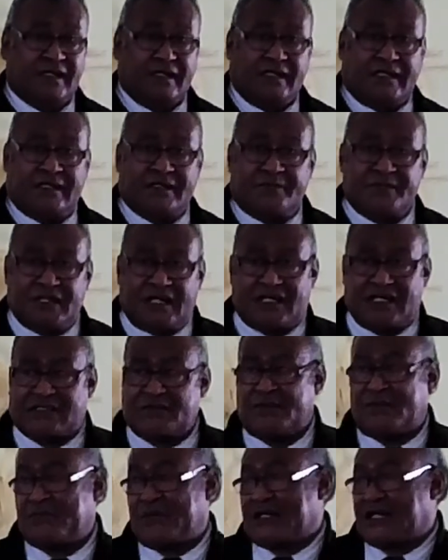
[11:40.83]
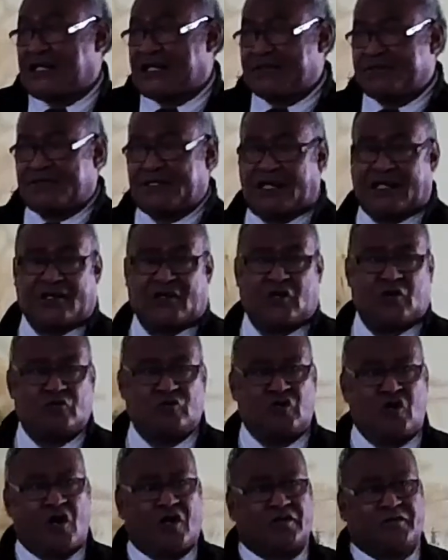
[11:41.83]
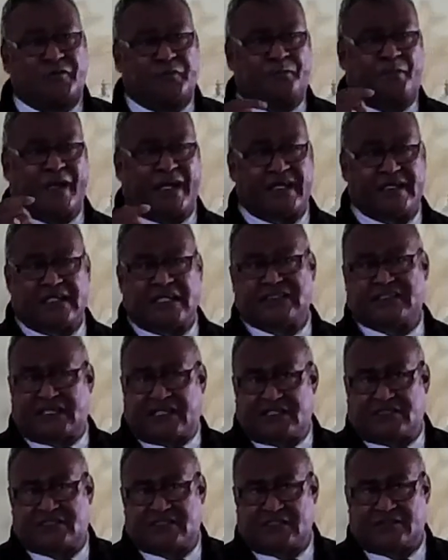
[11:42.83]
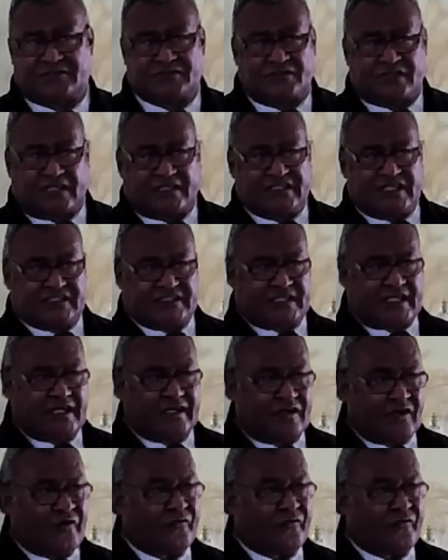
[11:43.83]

And the Vinakatamemengaravanakalo, not paying attention to the detail